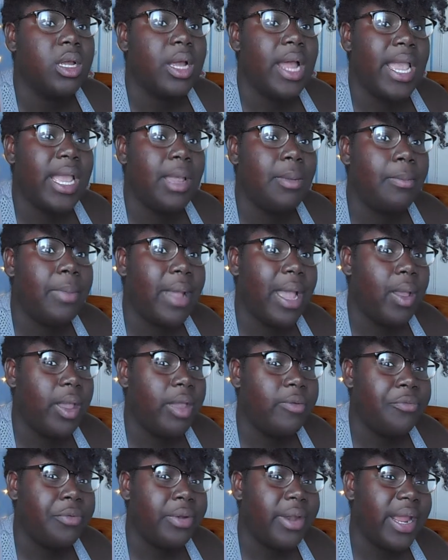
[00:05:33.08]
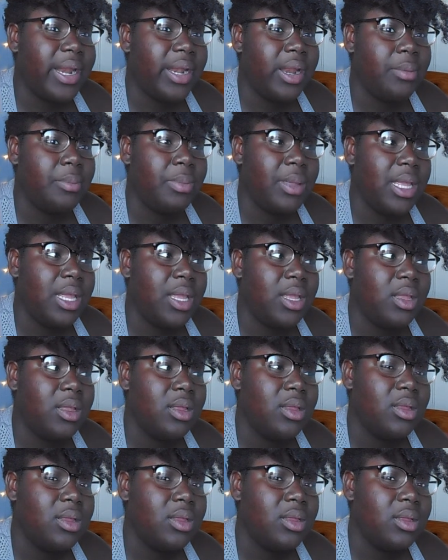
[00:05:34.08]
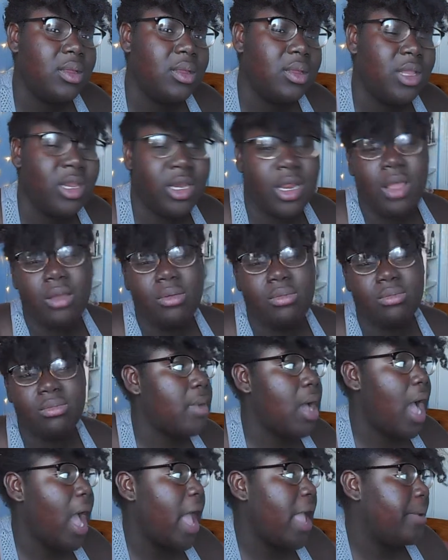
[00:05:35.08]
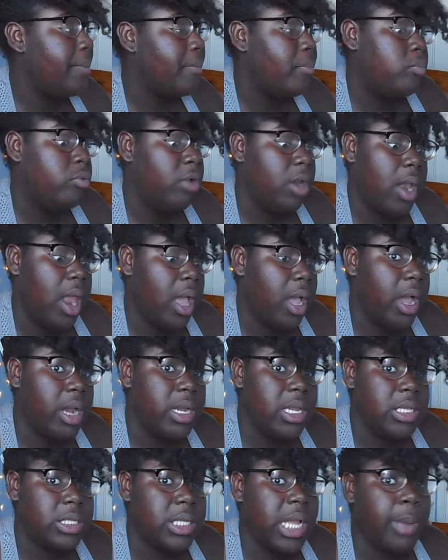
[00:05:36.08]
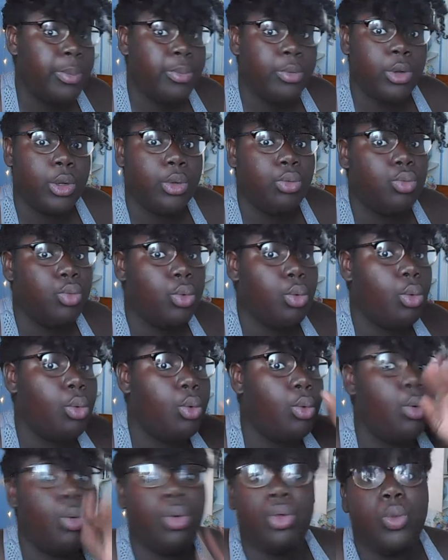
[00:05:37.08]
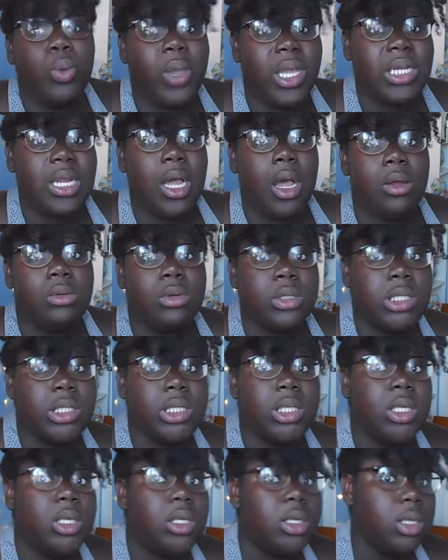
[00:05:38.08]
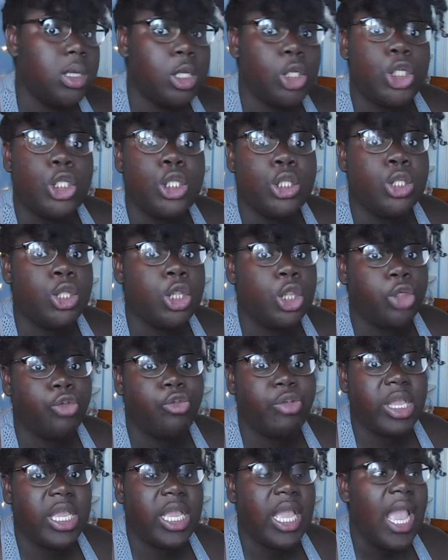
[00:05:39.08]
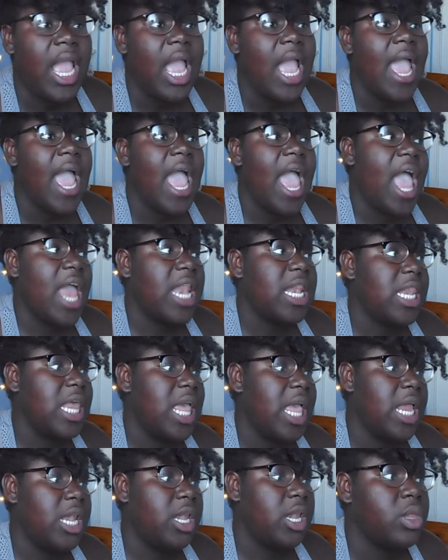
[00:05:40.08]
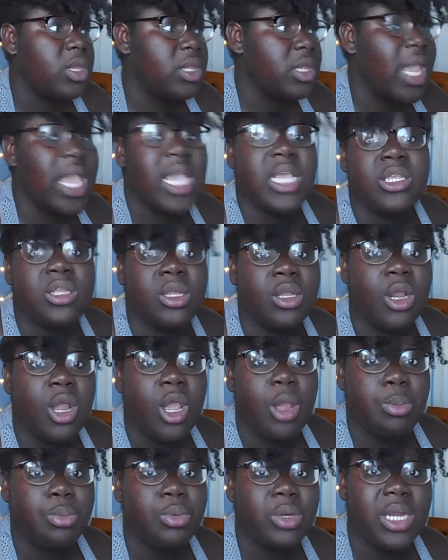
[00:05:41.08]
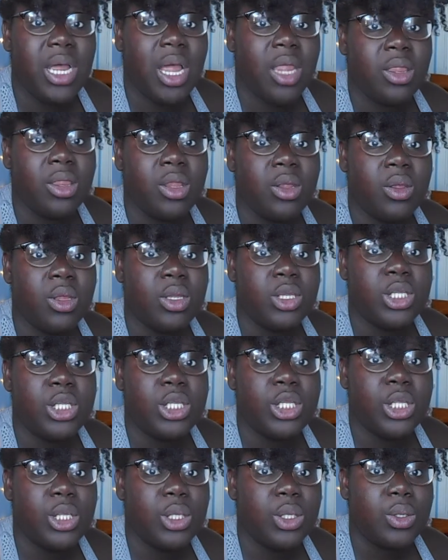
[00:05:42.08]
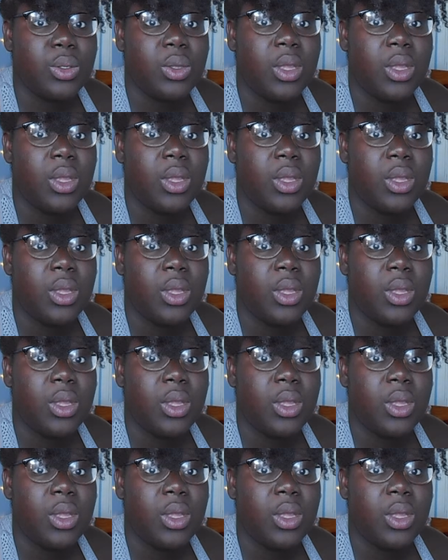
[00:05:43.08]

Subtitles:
I can buy it for 99p? You know? I really like honey, so I brought it all the way down to a 3. And then the taste alone put down to a 2.